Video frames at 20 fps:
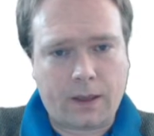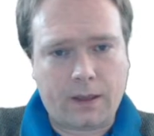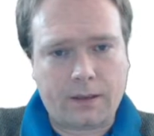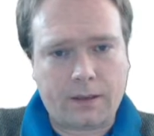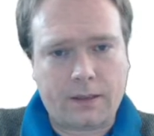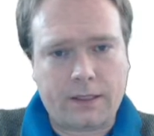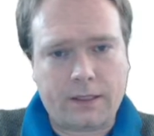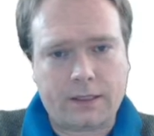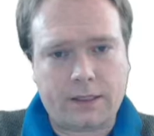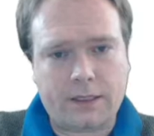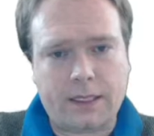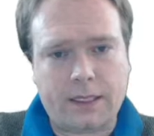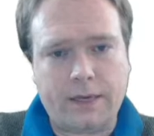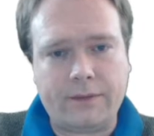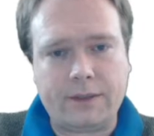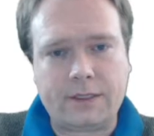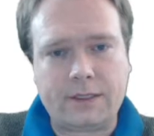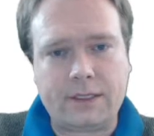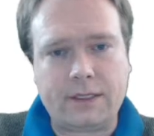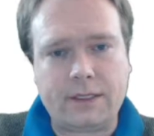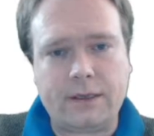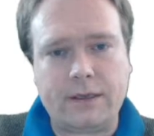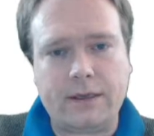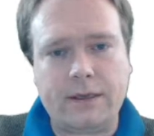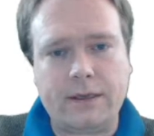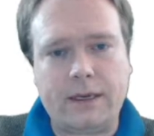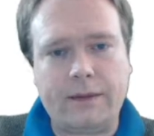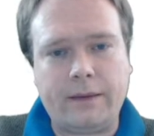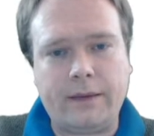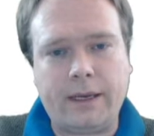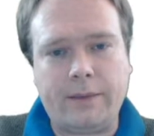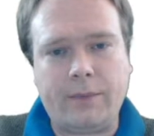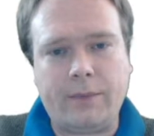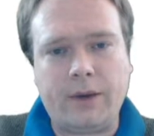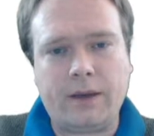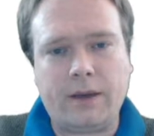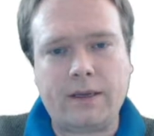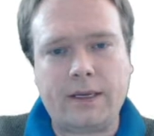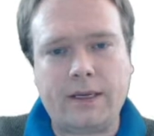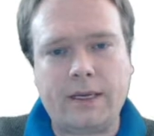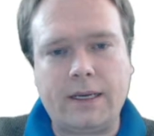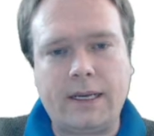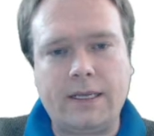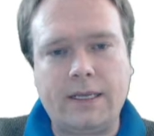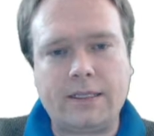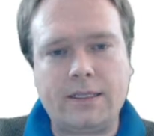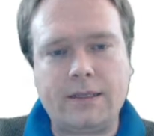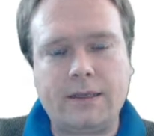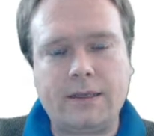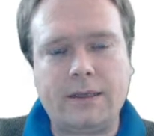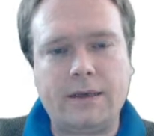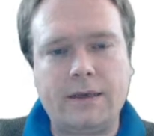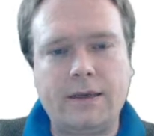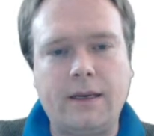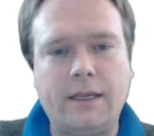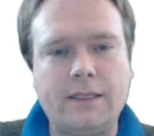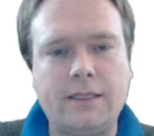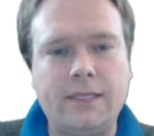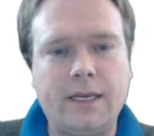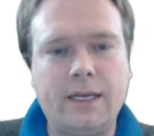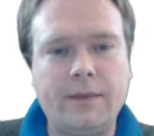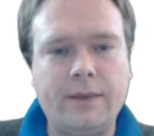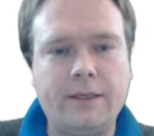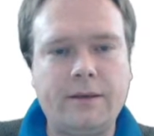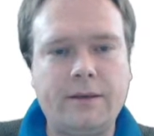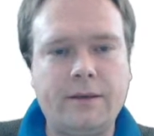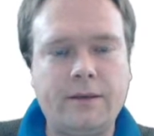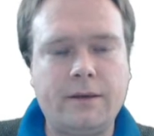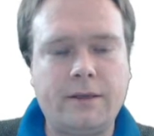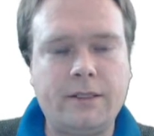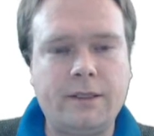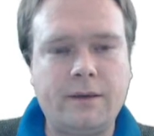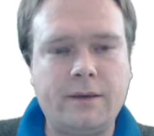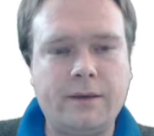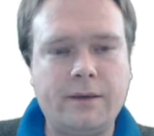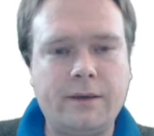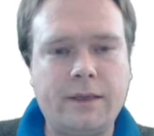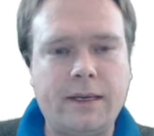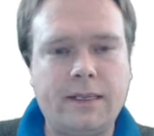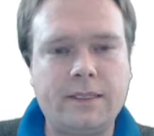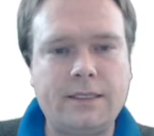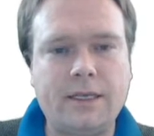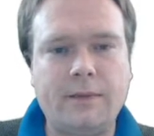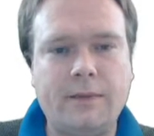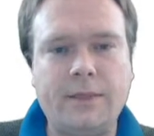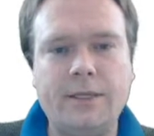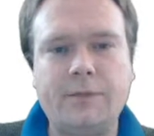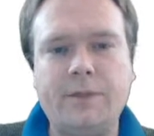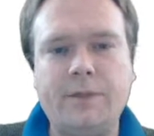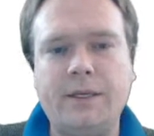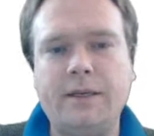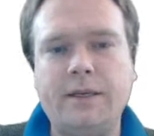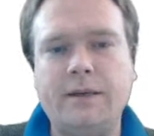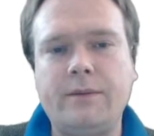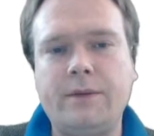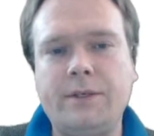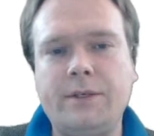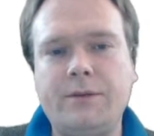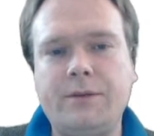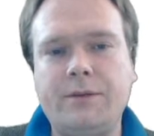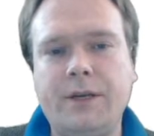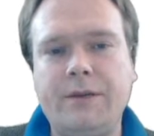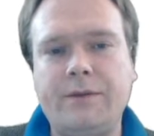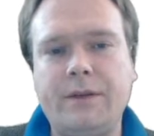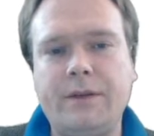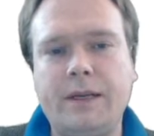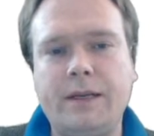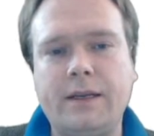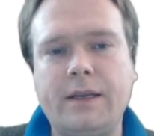Just give us block at the last element until the last element has been retrieved, and